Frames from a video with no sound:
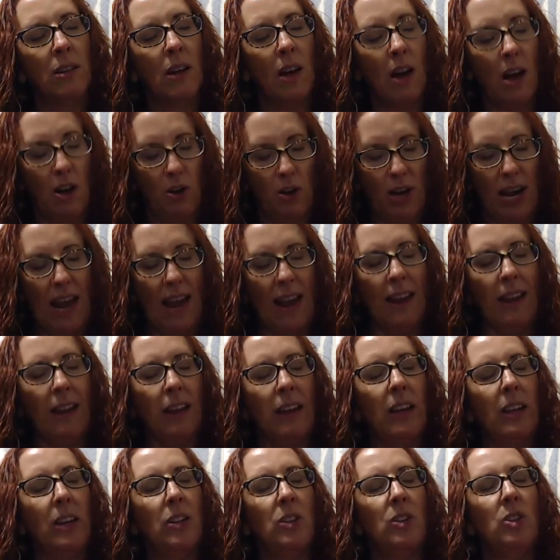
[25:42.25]
Okay.
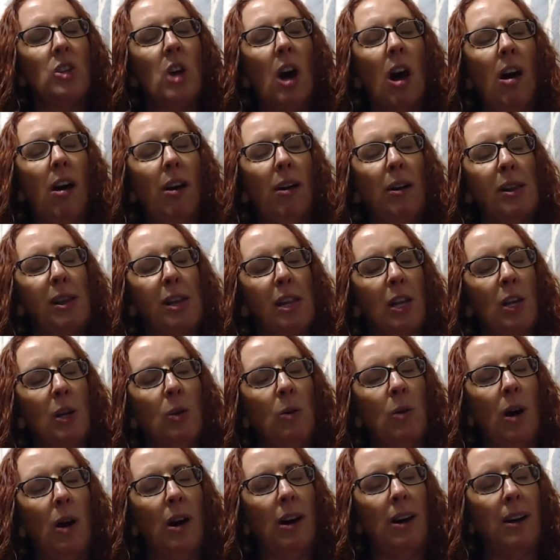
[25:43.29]
Dogs
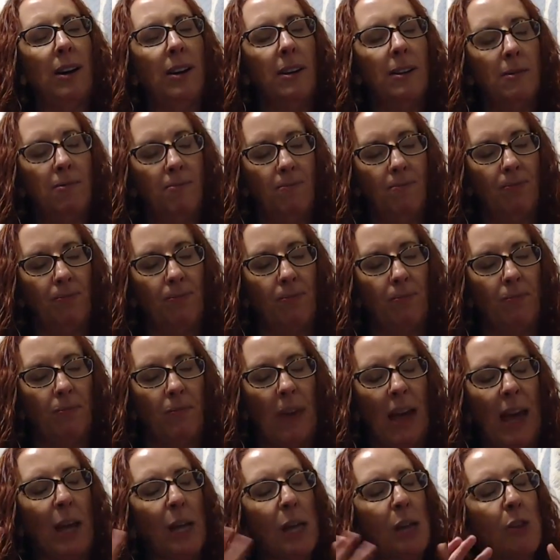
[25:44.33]
who are
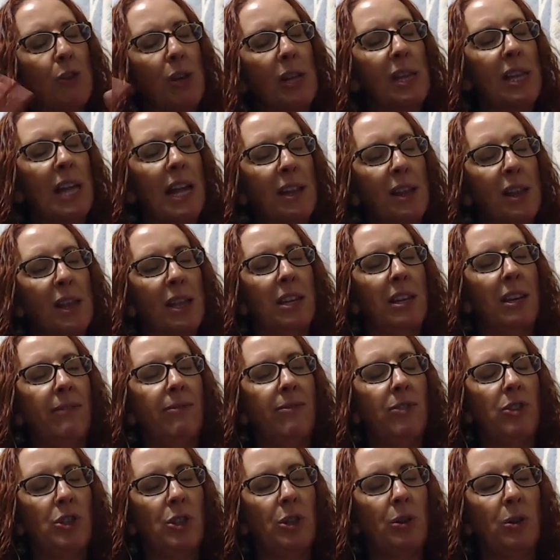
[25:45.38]
extra
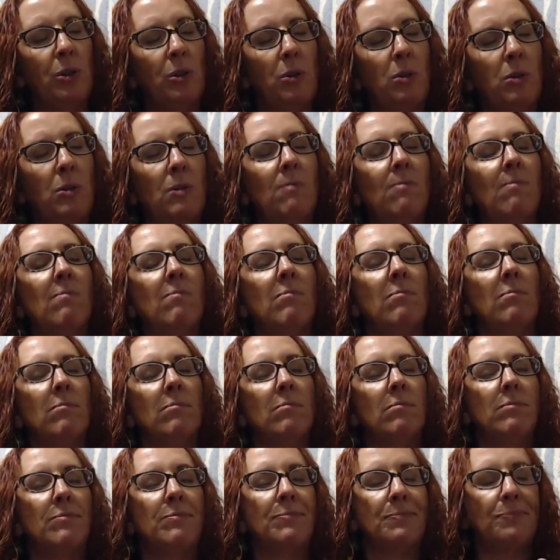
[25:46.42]
sensitive to
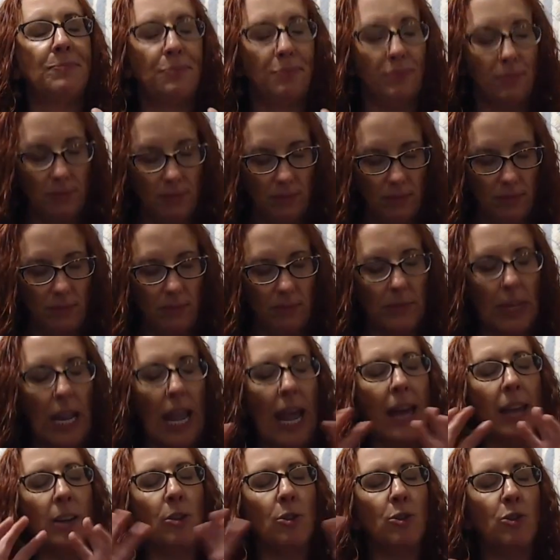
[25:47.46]

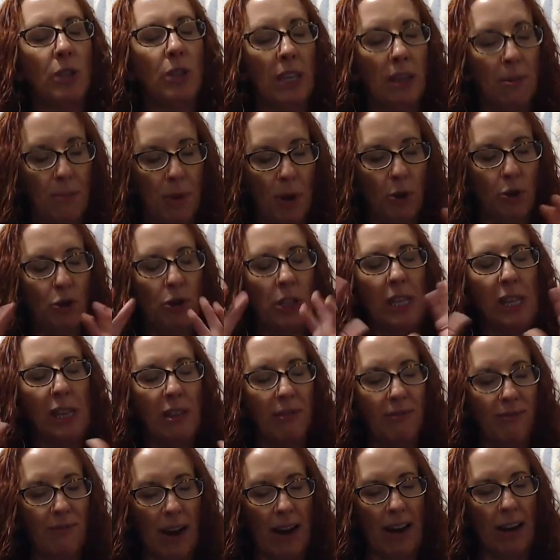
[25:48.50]
energy, emotions,
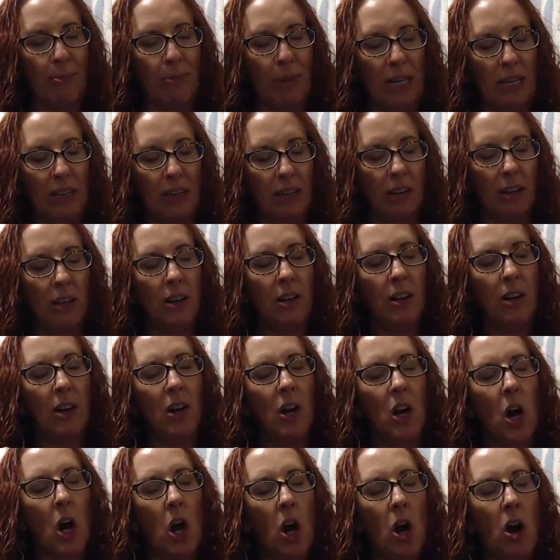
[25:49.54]
environment
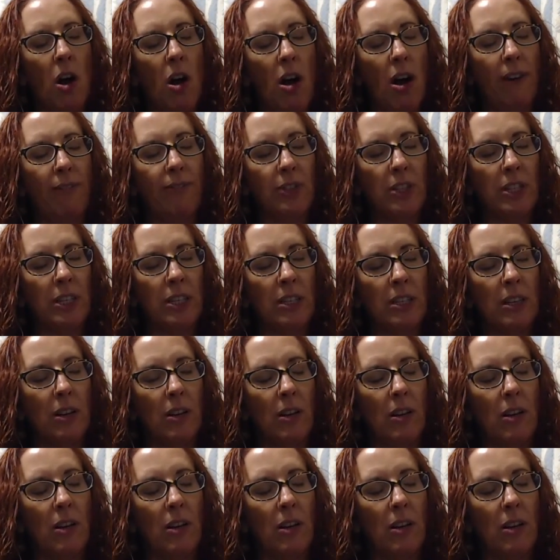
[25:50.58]
are often